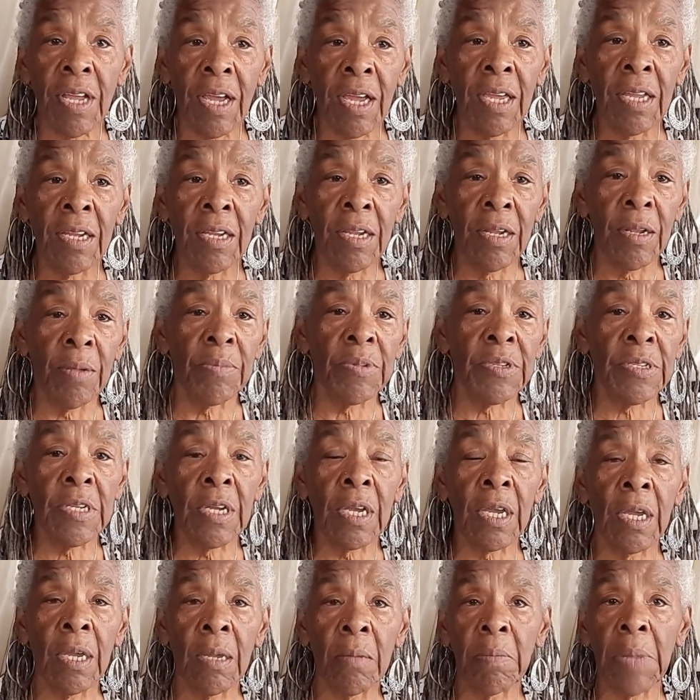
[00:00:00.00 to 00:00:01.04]
I ended up
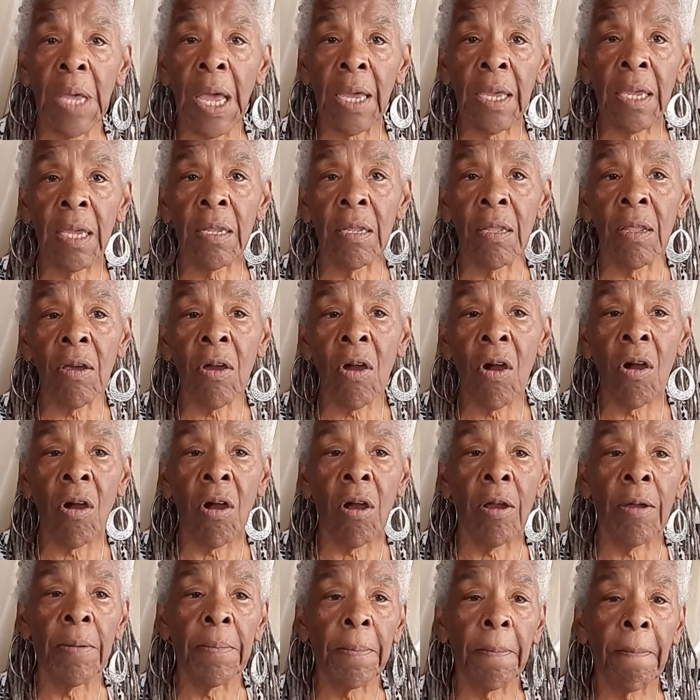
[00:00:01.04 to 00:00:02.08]
sticking it back in the
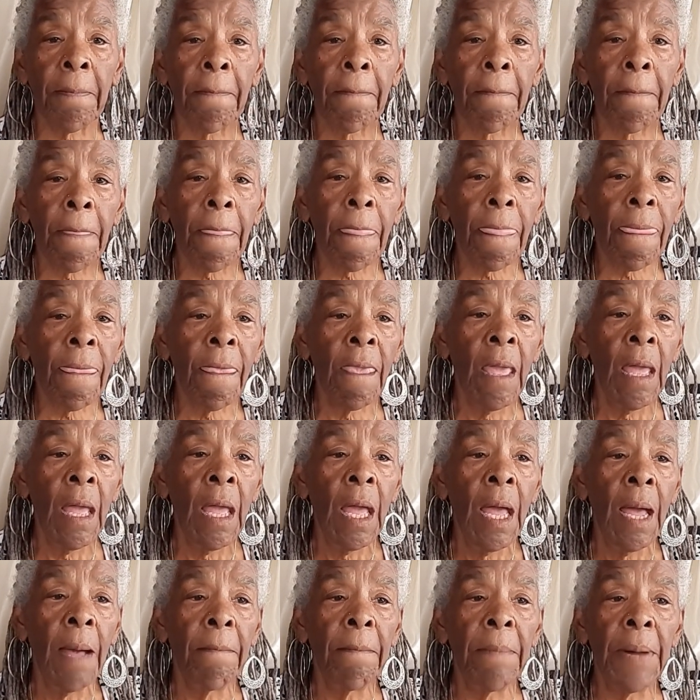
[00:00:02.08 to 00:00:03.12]
car.
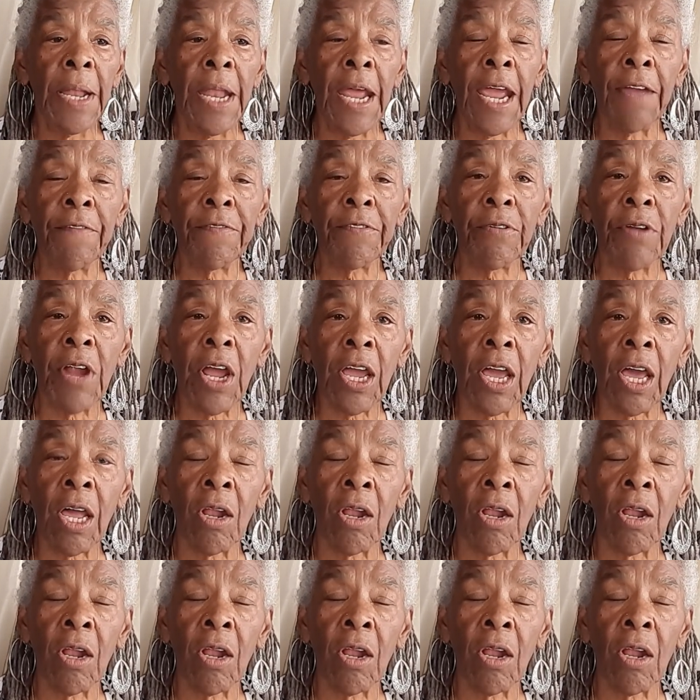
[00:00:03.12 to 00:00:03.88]
But after I got